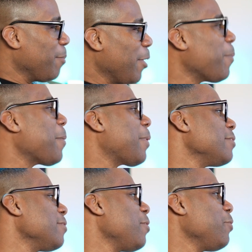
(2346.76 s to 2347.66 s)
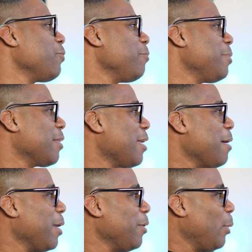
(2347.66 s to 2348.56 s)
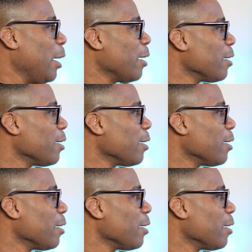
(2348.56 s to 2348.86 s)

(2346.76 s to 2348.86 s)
The bell pepper has nothing to do with being light, by the way.